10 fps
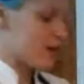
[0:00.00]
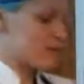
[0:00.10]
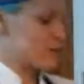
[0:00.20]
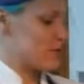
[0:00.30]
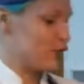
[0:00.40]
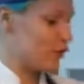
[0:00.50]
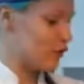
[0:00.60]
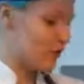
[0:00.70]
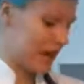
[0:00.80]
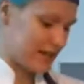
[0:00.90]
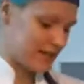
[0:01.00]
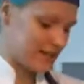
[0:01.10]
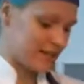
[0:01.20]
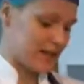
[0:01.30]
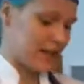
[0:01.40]
So
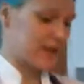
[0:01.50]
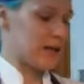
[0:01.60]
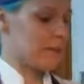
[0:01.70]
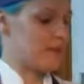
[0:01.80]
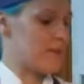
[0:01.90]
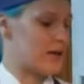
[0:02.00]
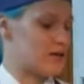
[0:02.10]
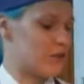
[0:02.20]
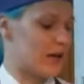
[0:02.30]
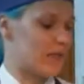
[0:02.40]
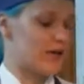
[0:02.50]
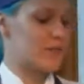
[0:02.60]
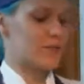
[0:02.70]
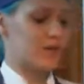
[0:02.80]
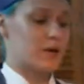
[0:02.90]
that's gonna be mixed together.
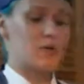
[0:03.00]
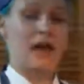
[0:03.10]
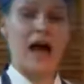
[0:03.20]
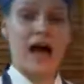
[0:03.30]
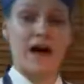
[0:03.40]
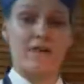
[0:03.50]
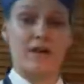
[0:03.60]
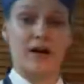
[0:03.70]
Then we have